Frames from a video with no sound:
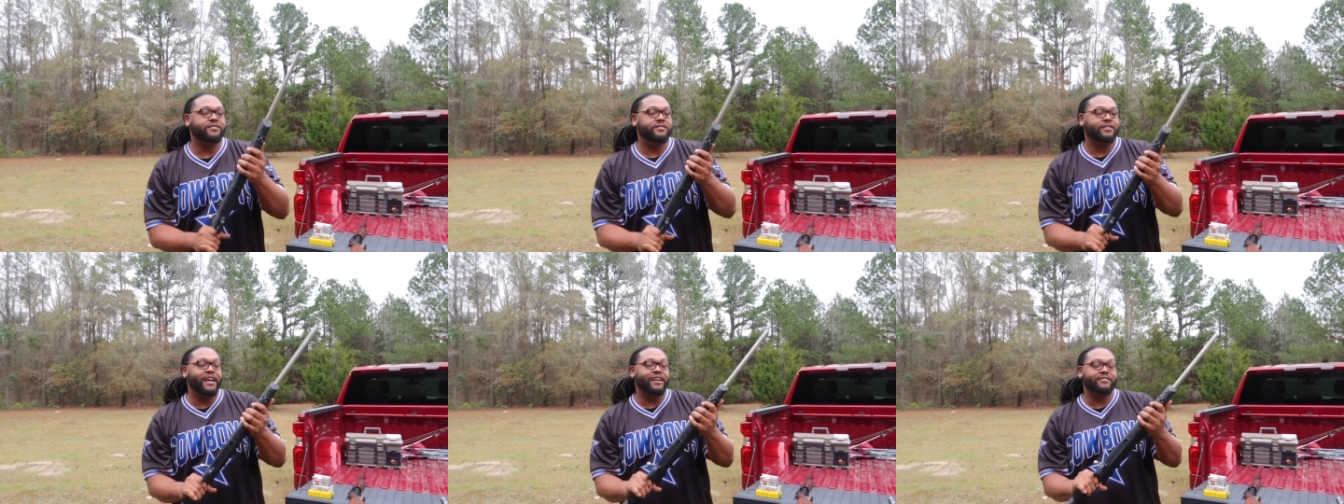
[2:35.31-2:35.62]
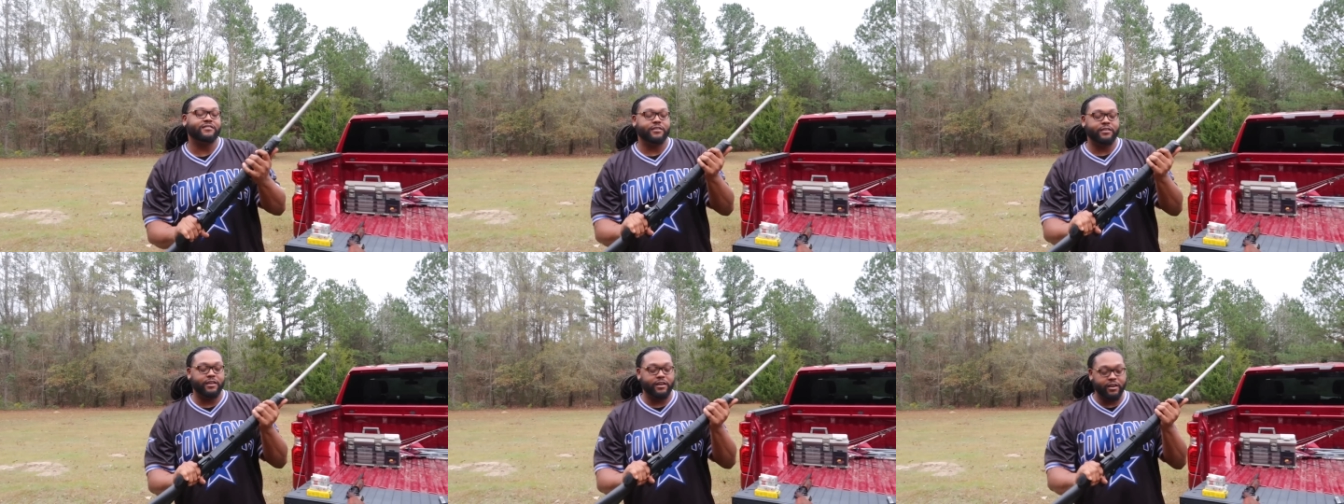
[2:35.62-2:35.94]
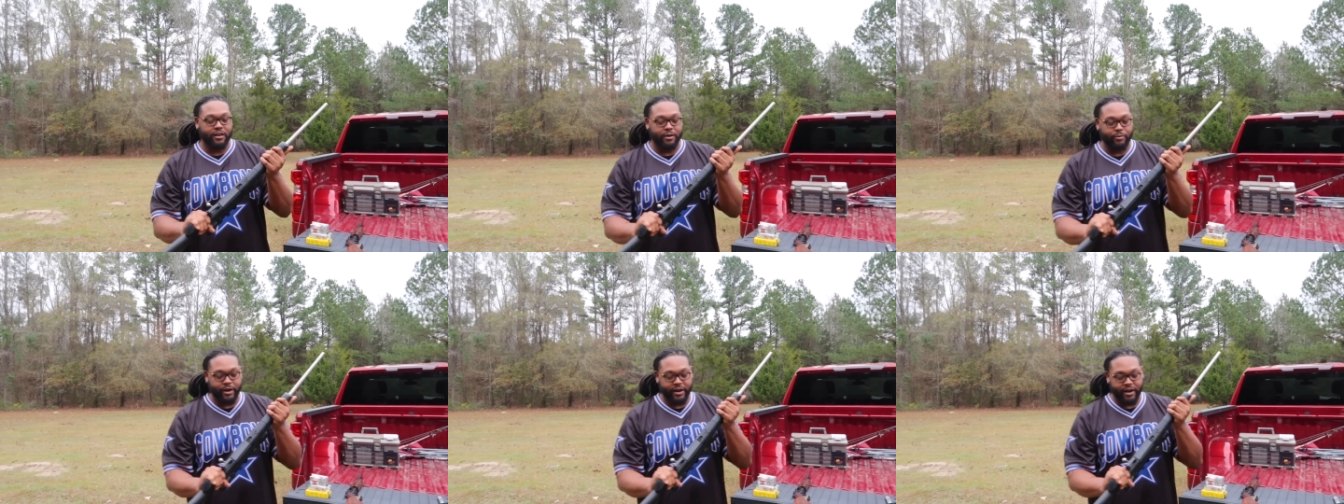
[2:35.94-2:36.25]
is actually
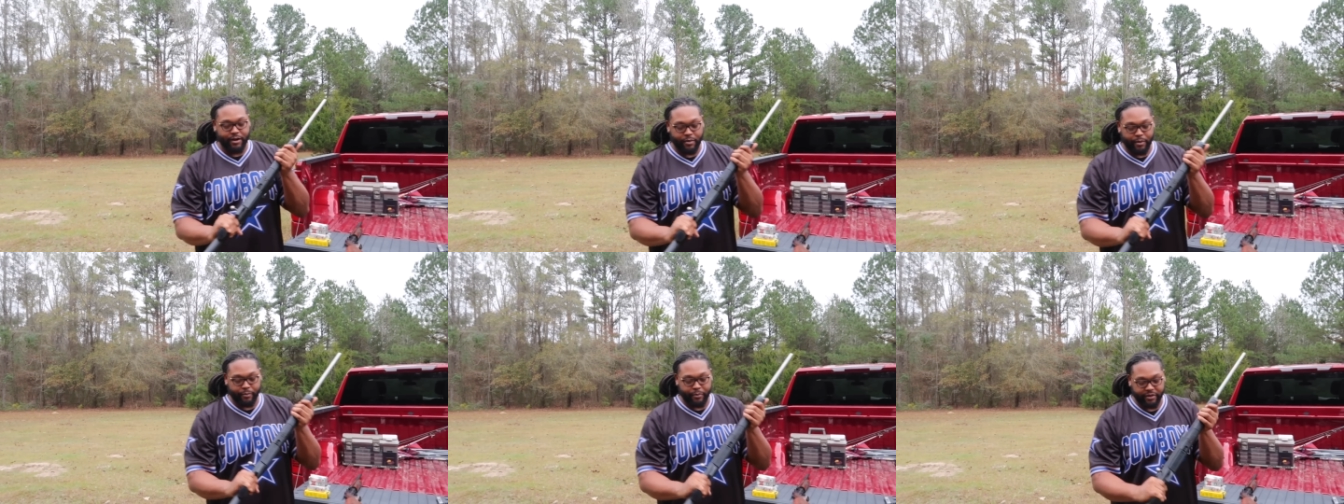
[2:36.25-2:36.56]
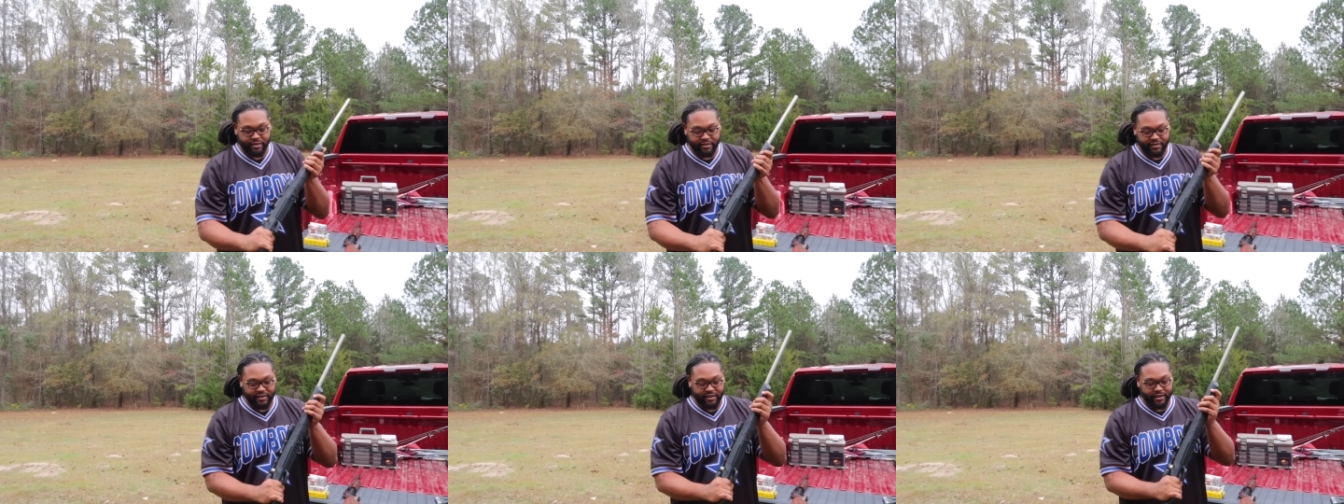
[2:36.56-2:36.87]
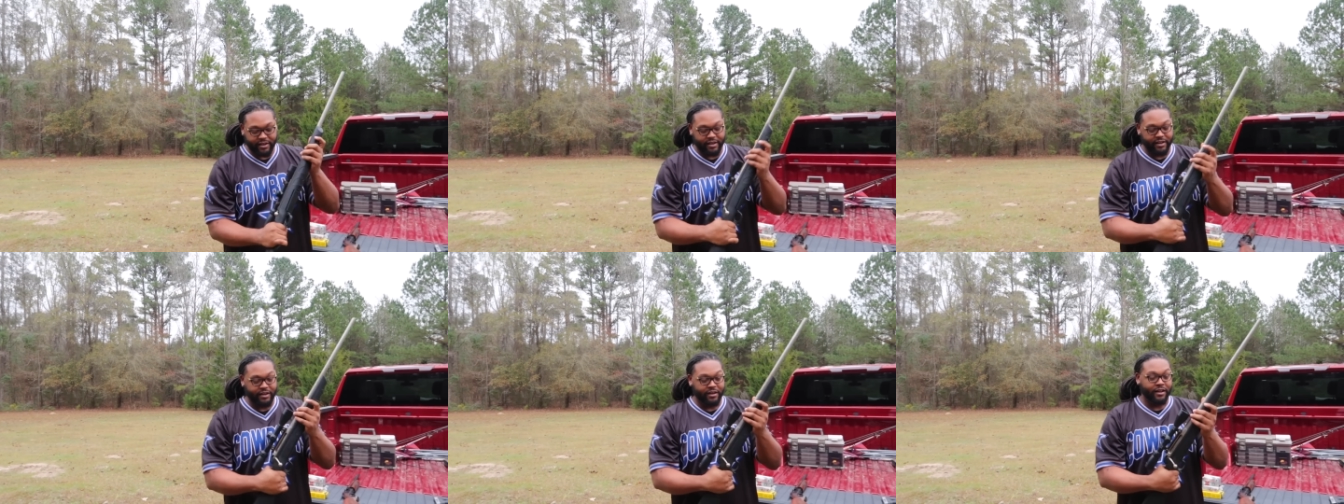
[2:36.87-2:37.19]
right here my brother's
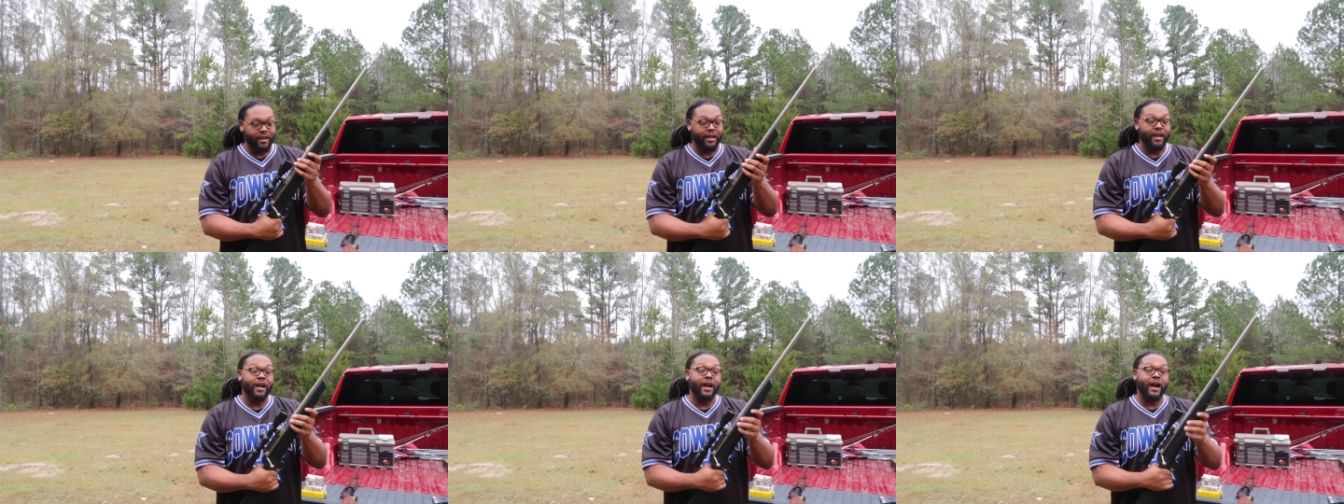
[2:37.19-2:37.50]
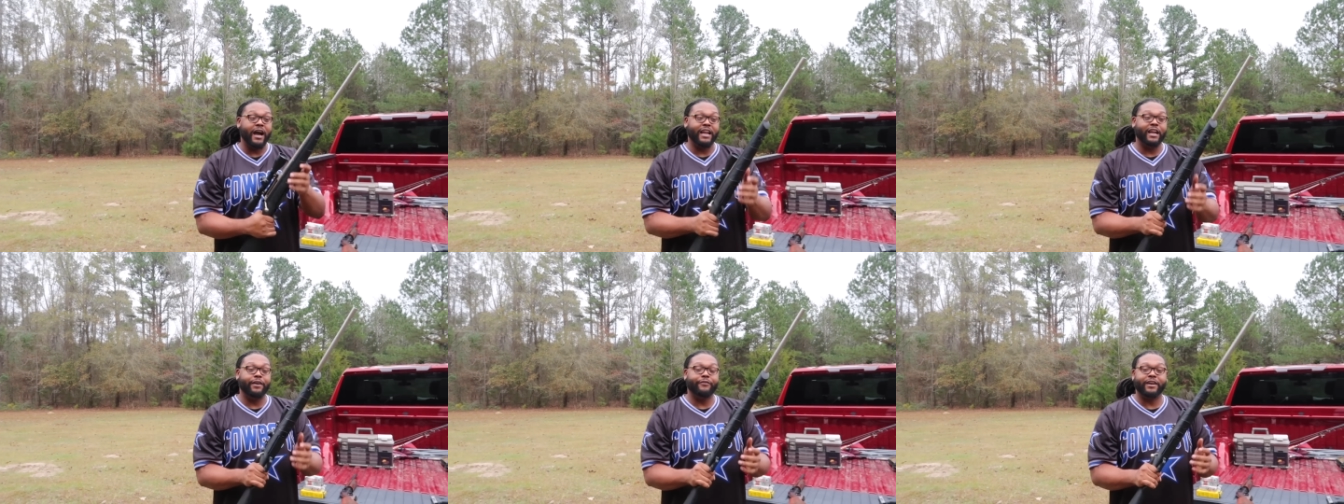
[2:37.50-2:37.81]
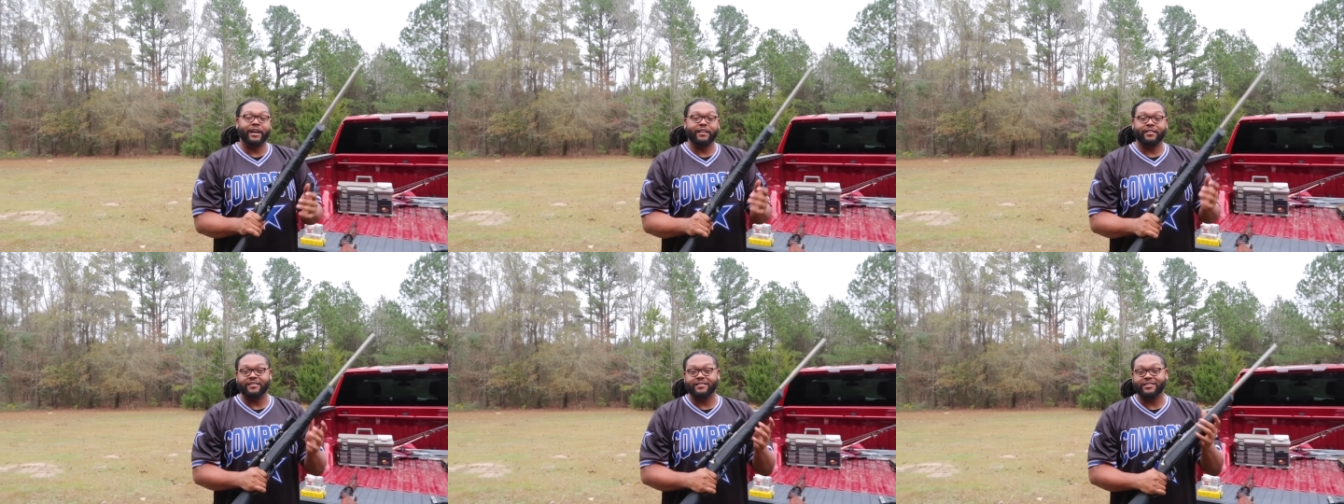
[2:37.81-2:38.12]
gun. I never
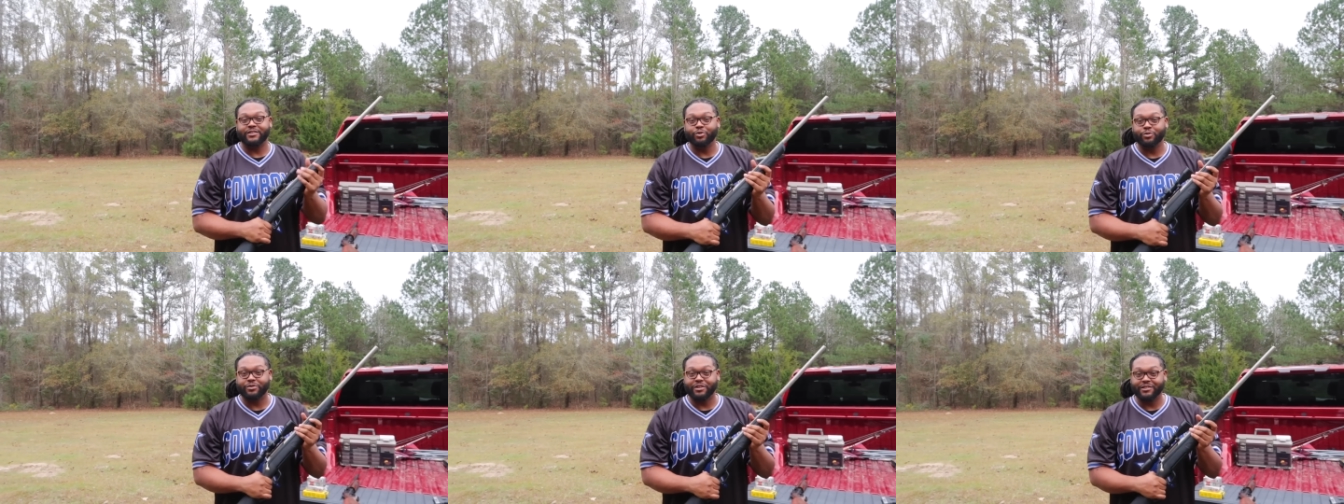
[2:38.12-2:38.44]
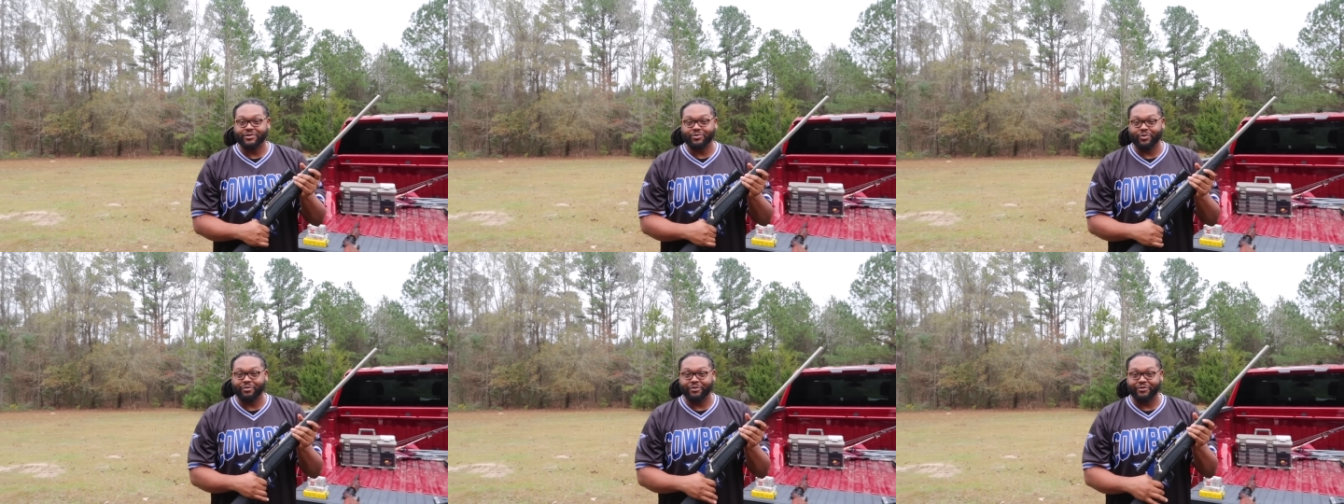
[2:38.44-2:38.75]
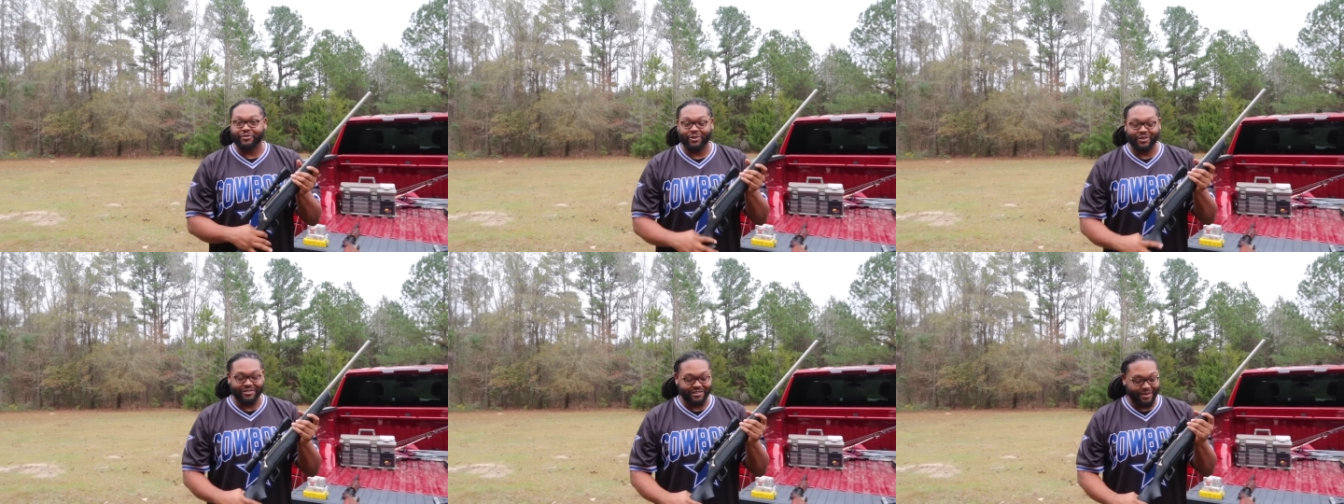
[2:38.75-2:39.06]
got to shoot this one before,